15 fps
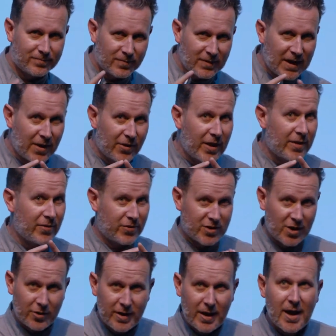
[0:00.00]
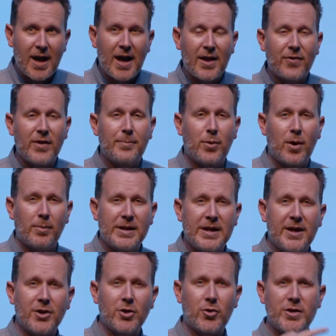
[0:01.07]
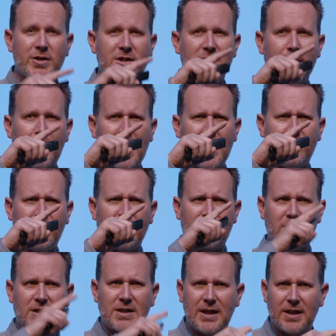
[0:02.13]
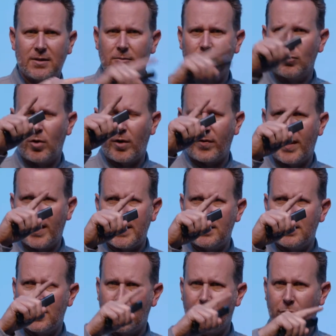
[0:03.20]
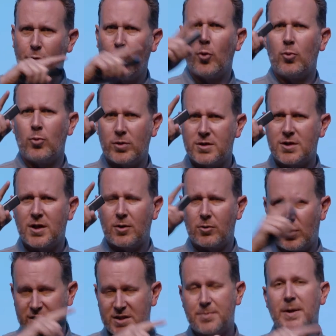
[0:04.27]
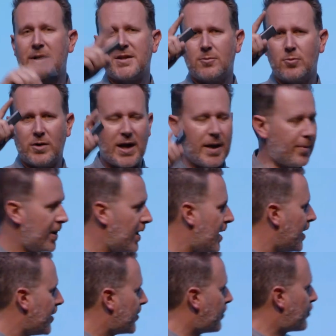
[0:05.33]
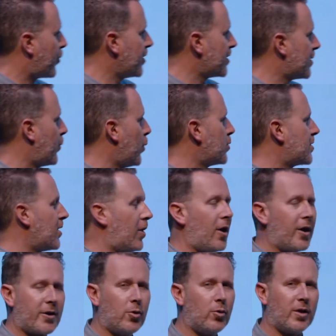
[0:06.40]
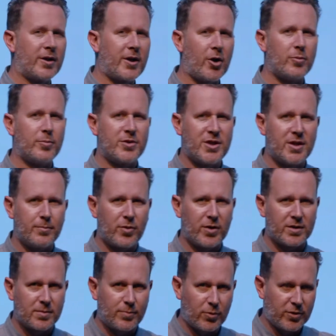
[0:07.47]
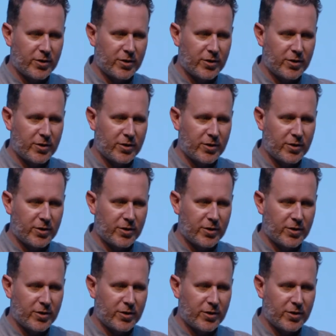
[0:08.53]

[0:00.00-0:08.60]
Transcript: Now, and they're probably increasing the behaviour to get what they thought expected would happen. The principles I call the Coke machine principle.